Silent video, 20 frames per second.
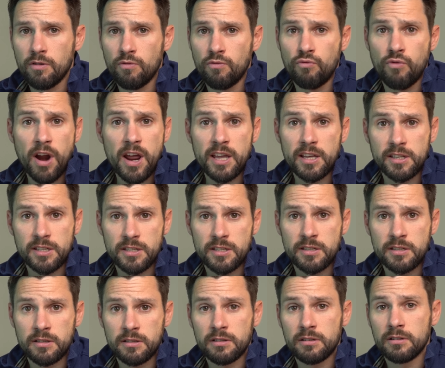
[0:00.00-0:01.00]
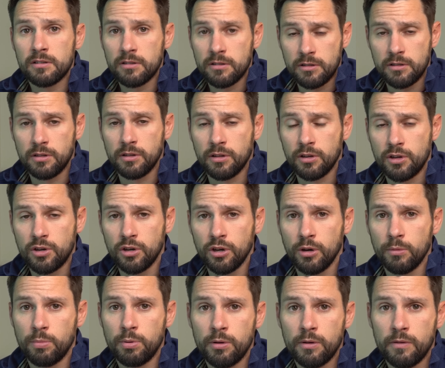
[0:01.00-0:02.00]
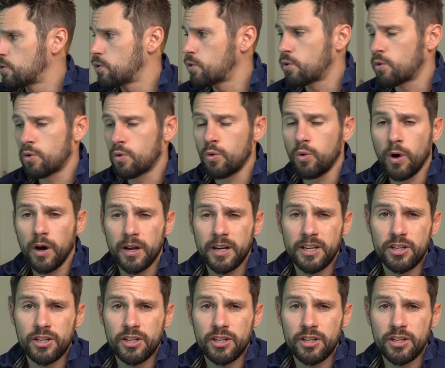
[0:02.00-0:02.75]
race to the cup. Quite an